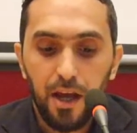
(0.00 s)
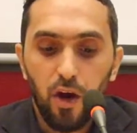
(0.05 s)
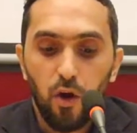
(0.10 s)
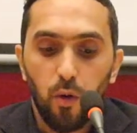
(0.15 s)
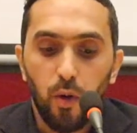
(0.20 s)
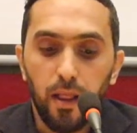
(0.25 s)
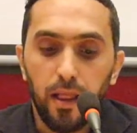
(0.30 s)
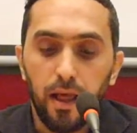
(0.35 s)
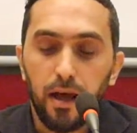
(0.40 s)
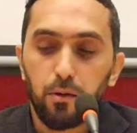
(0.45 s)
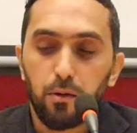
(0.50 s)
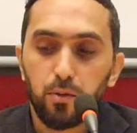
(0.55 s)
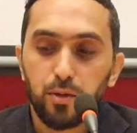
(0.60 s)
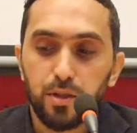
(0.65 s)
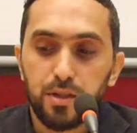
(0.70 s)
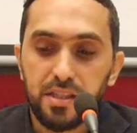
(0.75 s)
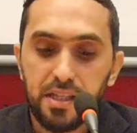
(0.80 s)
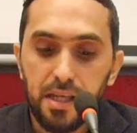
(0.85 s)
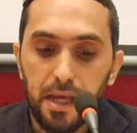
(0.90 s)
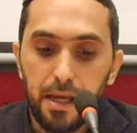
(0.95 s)
Well, I would
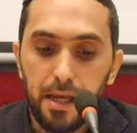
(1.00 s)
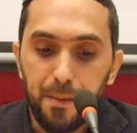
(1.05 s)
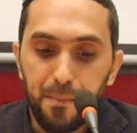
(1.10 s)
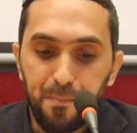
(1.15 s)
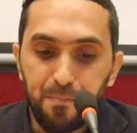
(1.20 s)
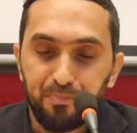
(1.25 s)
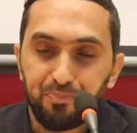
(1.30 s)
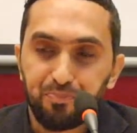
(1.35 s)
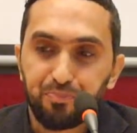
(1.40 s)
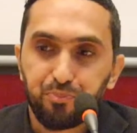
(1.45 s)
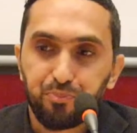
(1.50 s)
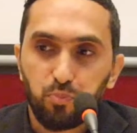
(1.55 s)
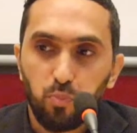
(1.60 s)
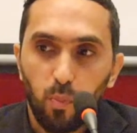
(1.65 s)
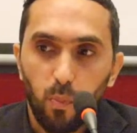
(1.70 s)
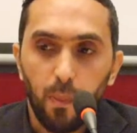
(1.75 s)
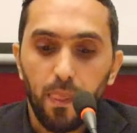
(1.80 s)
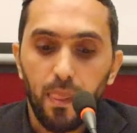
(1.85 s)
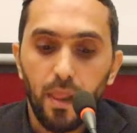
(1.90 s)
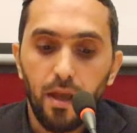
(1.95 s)
say
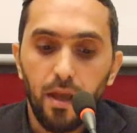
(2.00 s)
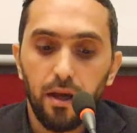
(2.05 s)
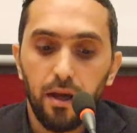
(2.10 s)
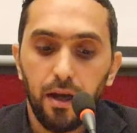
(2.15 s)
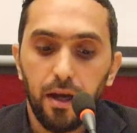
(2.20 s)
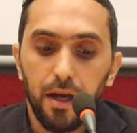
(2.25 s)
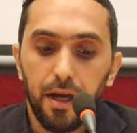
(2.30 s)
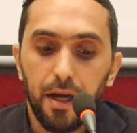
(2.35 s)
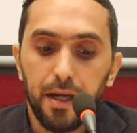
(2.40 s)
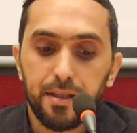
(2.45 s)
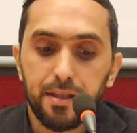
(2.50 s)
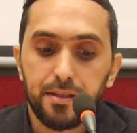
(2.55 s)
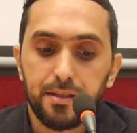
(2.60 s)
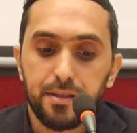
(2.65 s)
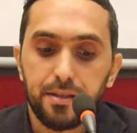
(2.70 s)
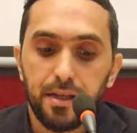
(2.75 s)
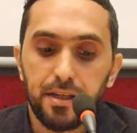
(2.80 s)
it